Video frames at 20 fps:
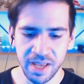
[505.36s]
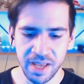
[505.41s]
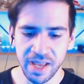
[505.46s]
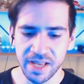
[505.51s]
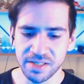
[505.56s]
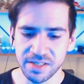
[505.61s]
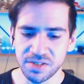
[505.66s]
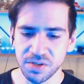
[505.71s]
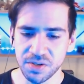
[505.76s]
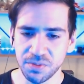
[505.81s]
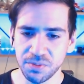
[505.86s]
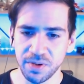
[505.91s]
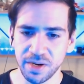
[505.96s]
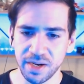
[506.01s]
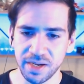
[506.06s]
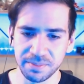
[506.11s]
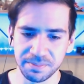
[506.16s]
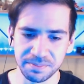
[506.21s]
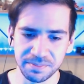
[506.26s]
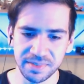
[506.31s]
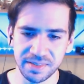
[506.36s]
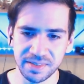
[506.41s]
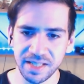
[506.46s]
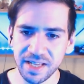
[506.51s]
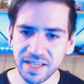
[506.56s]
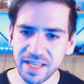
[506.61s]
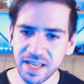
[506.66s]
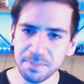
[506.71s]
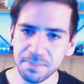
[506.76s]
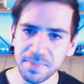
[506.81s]
And so, um,
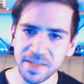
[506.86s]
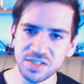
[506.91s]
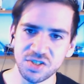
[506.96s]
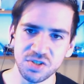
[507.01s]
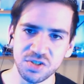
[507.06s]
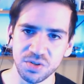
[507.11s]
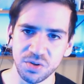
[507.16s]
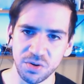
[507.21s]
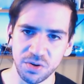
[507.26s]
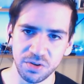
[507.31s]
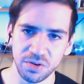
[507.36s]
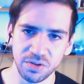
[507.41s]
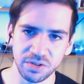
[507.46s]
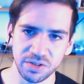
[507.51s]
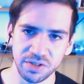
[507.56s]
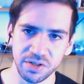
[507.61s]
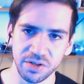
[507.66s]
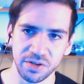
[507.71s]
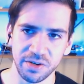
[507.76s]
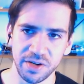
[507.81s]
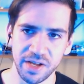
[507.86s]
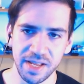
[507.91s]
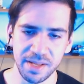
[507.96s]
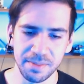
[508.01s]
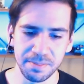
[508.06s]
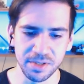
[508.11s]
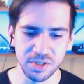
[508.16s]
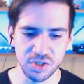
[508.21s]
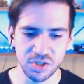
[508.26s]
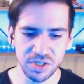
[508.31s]
like I mentioned earlier, a
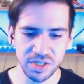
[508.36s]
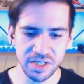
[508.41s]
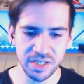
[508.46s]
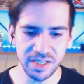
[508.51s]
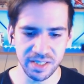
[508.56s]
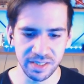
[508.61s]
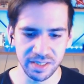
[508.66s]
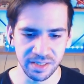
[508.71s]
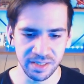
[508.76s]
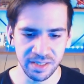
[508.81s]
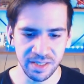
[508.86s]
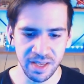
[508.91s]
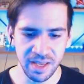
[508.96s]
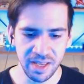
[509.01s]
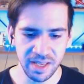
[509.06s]
machine